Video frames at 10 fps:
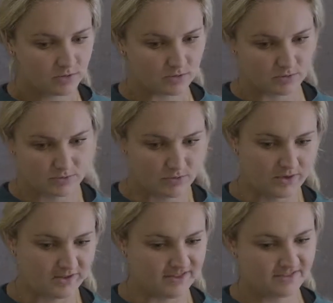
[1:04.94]
Well,
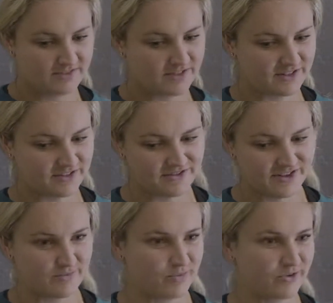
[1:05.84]
one, that it's
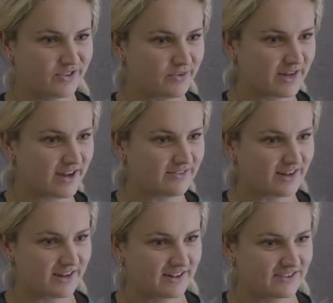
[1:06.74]
very important that we have
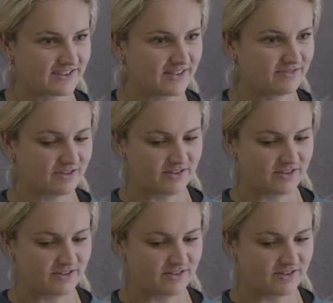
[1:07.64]
that kind of depth.